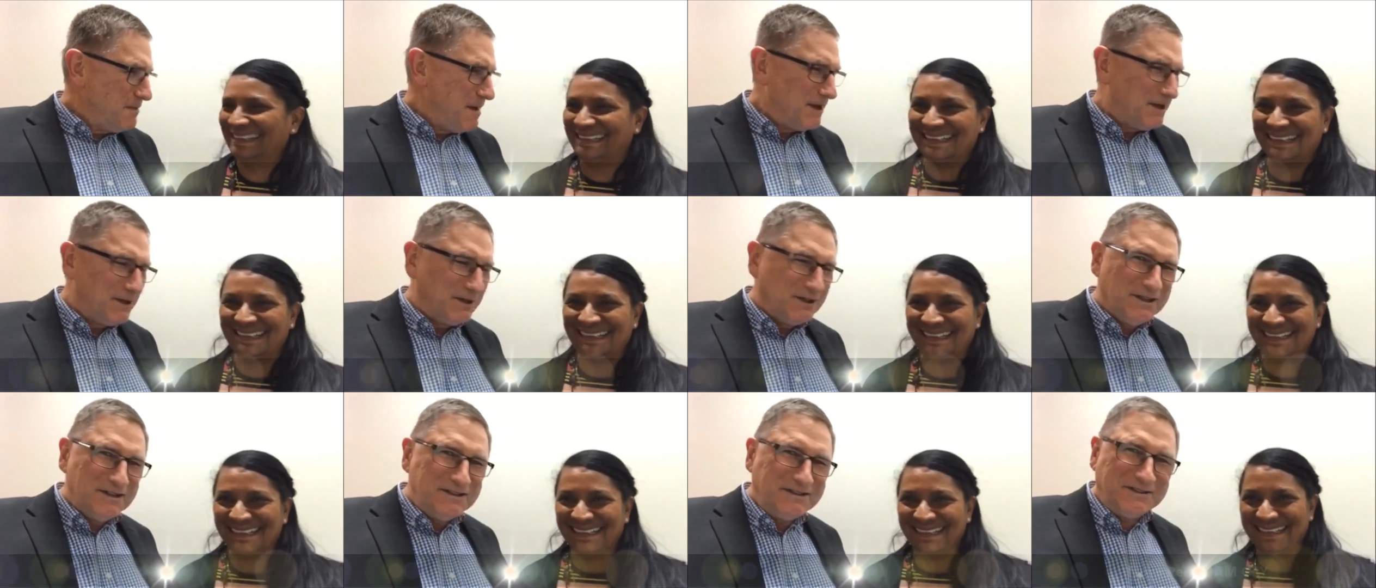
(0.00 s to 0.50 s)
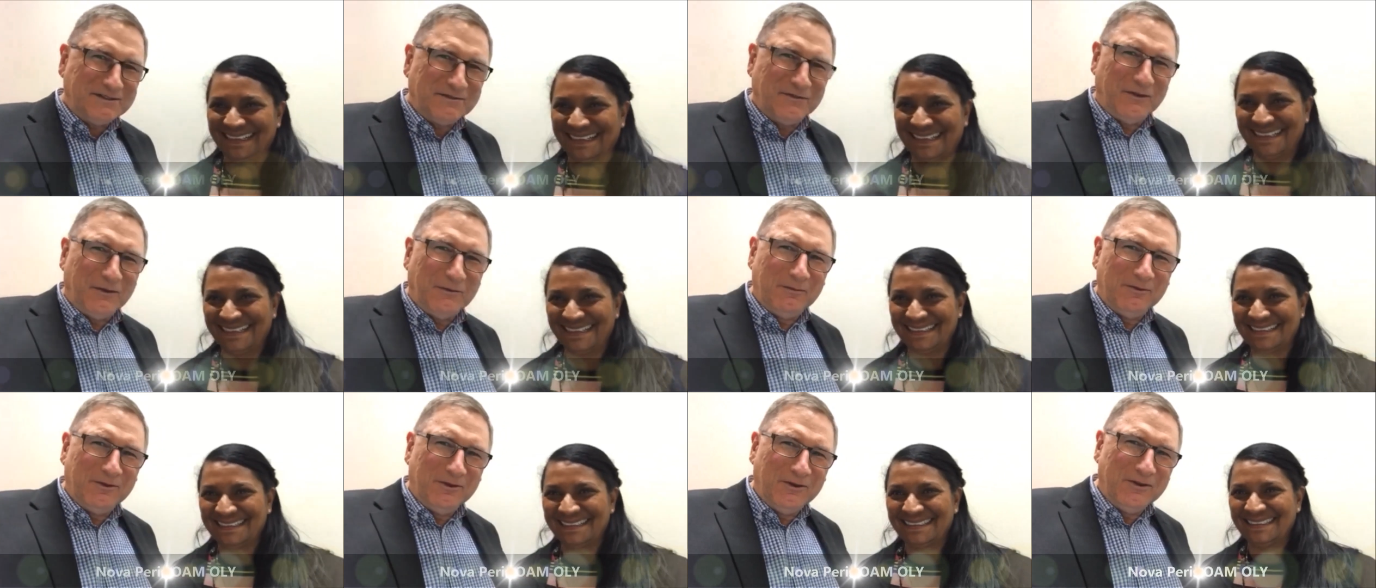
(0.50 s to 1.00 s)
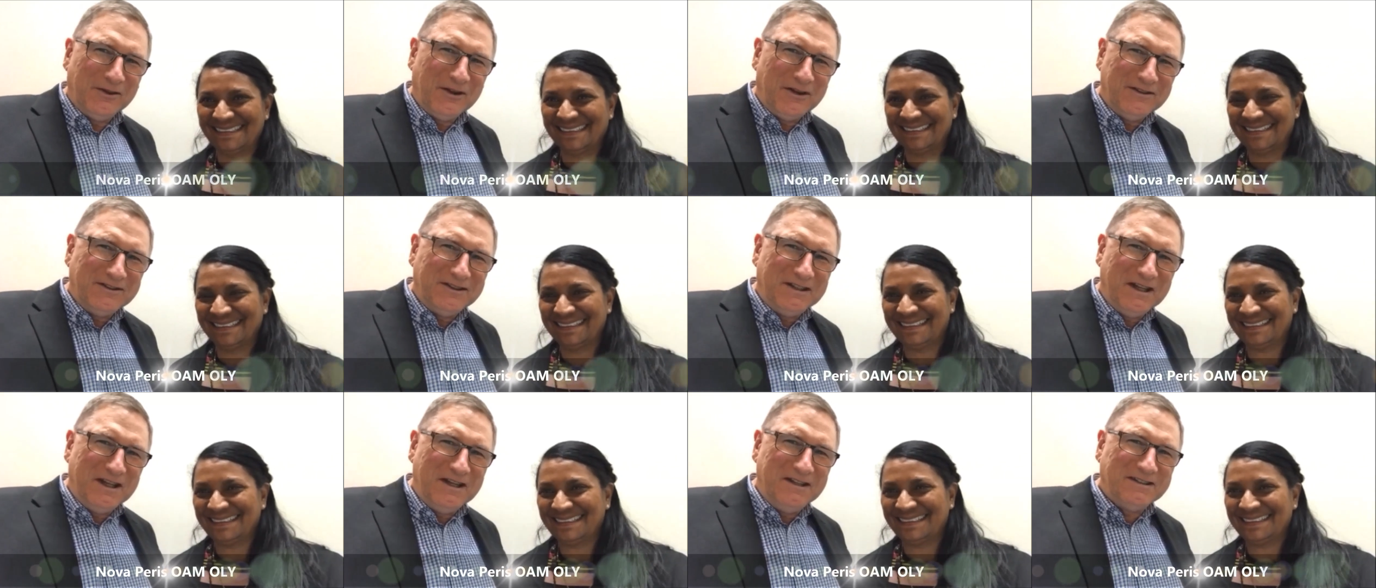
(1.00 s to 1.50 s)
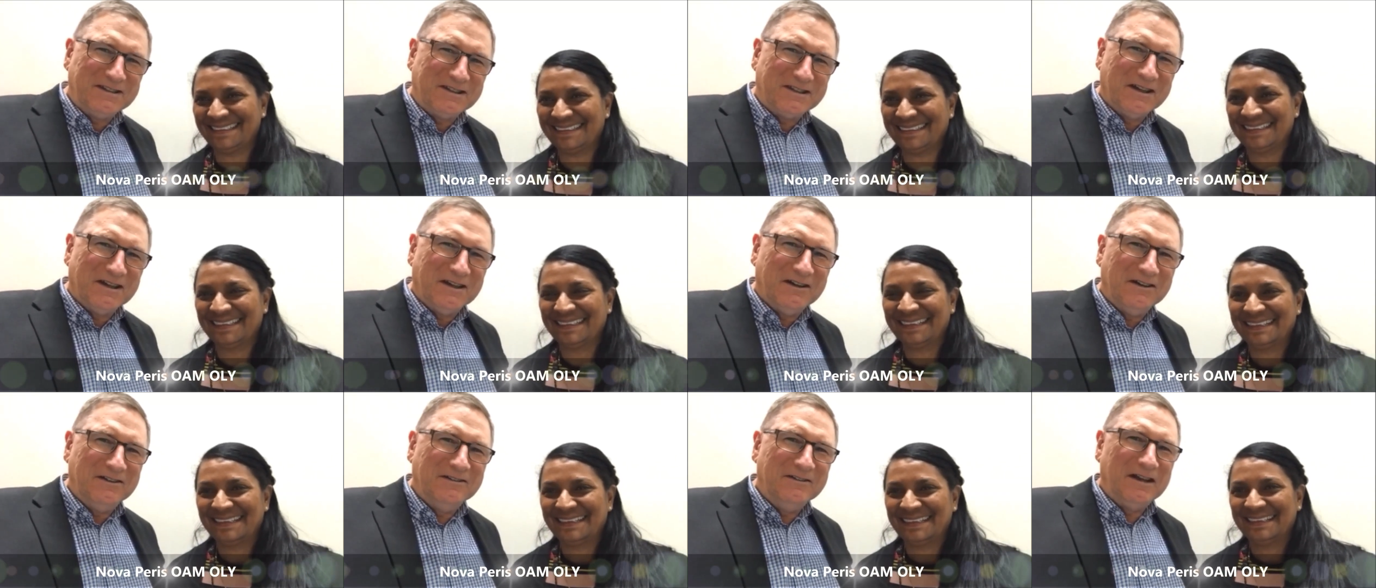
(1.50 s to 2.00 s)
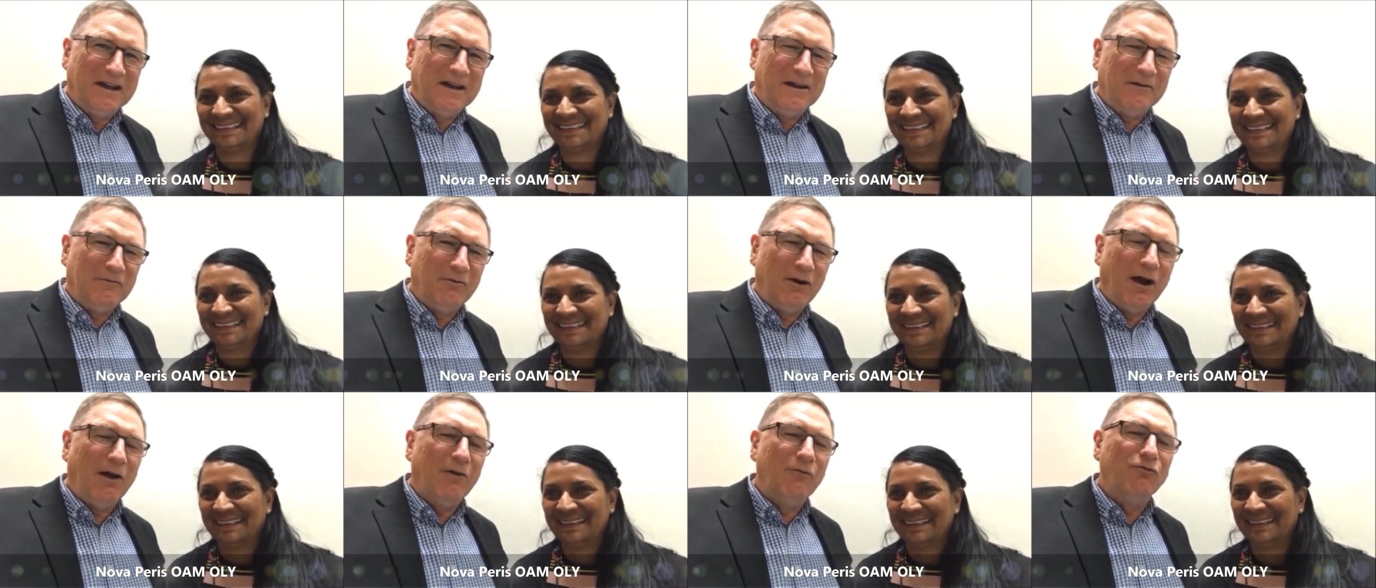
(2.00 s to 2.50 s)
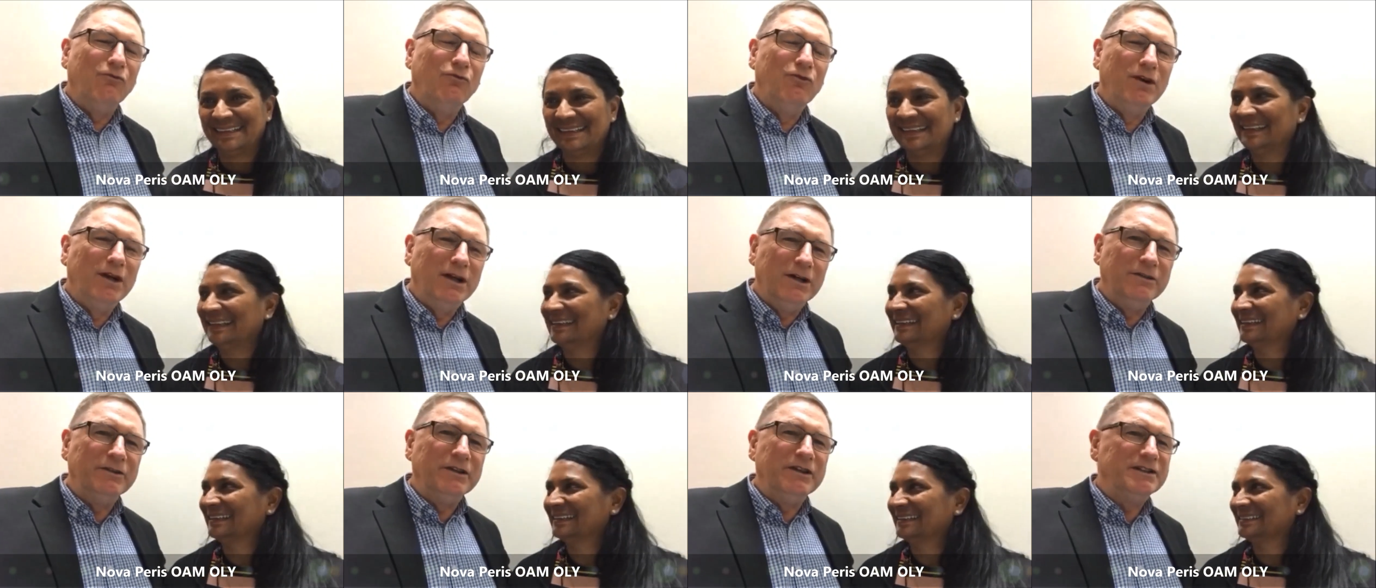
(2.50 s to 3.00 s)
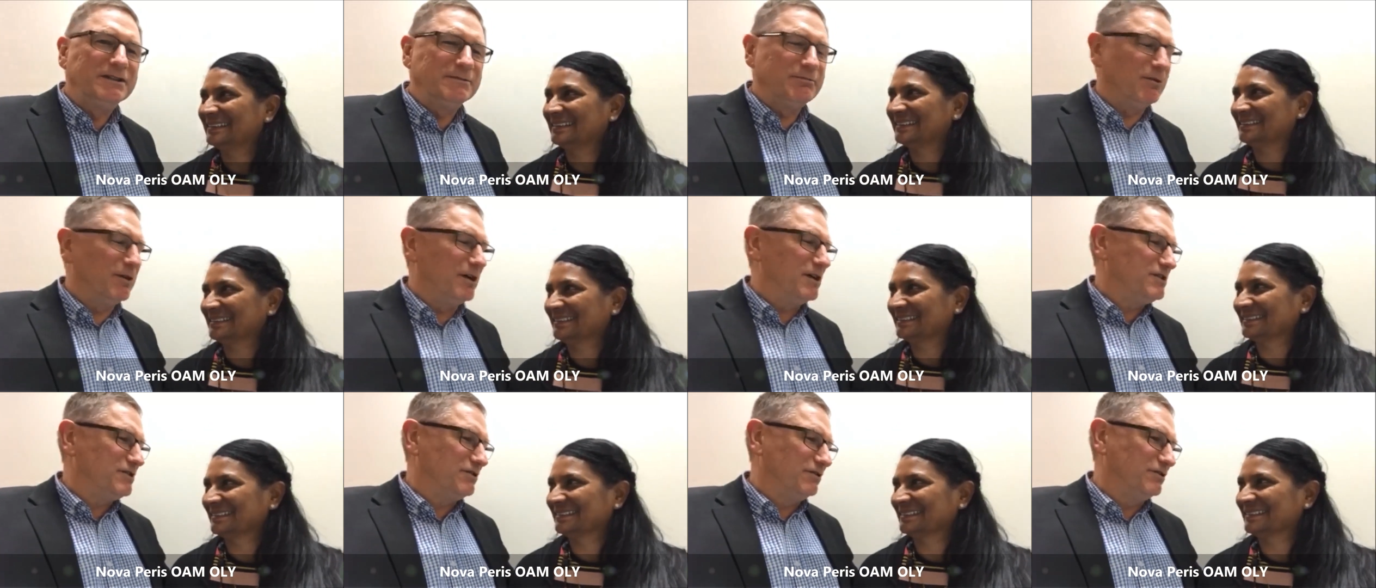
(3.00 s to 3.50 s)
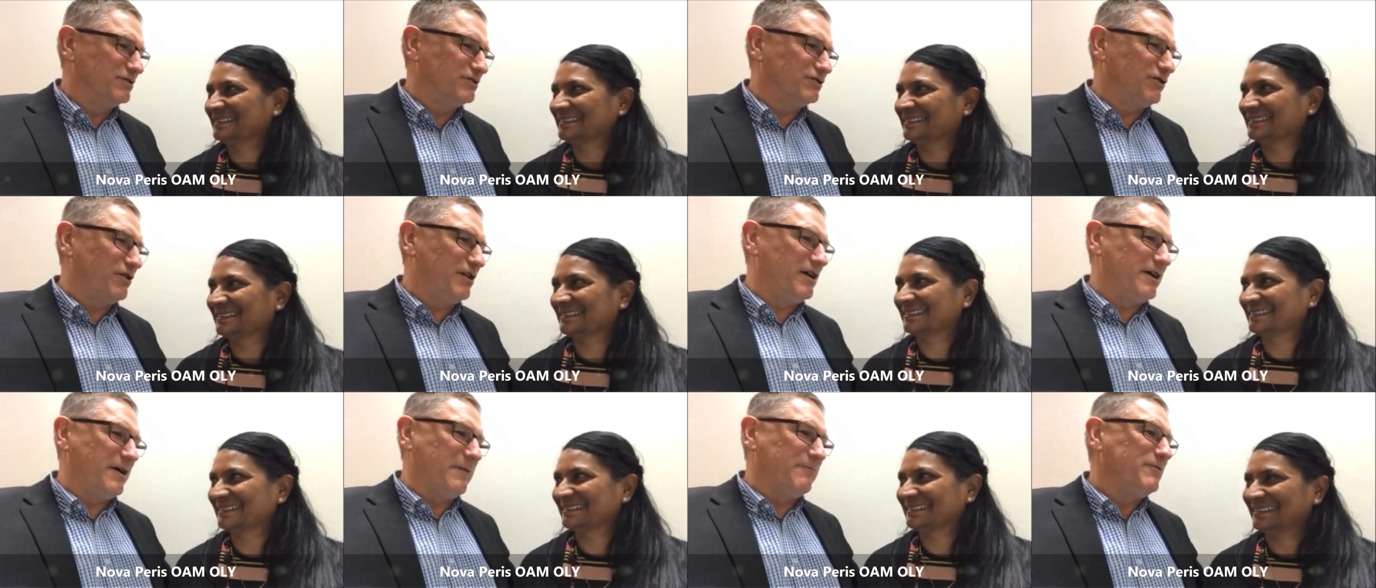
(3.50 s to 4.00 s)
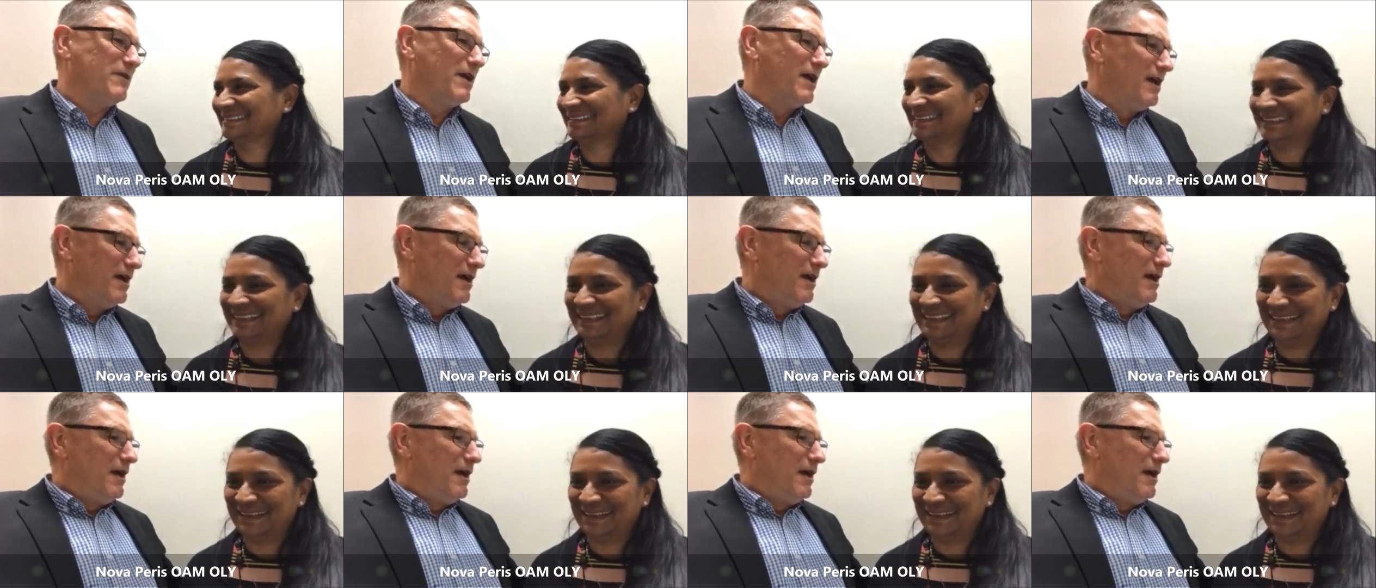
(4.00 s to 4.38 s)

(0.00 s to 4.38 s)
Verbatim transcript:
Speaker 1: medalist from all those years ago, a, a real inspirational Australian.